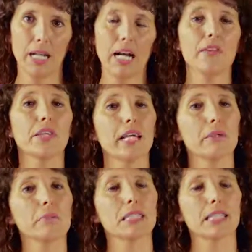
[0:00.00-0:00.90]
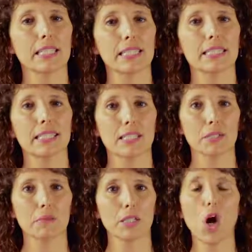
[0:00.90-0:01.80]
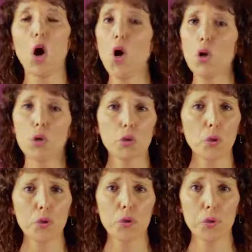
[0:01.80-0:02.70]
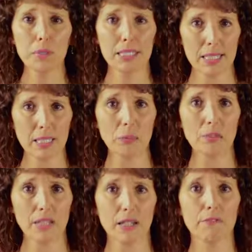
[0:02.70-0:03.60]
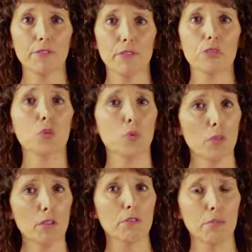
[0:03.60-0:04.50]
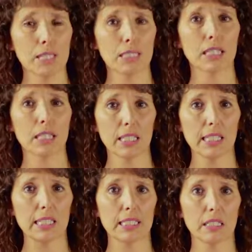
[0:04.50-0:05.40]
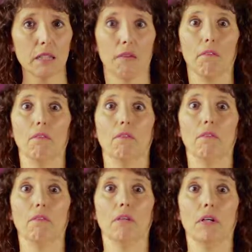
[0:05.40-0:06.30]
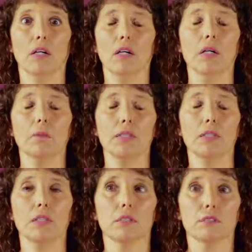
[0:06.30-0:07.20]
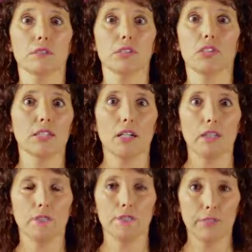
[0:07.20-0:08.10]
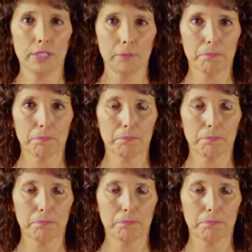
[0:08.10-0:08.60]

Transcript: And the chemist lady said to me, "Oh no, you'll be stuck with that for 12 months at least." Oh my God, desire for freedom.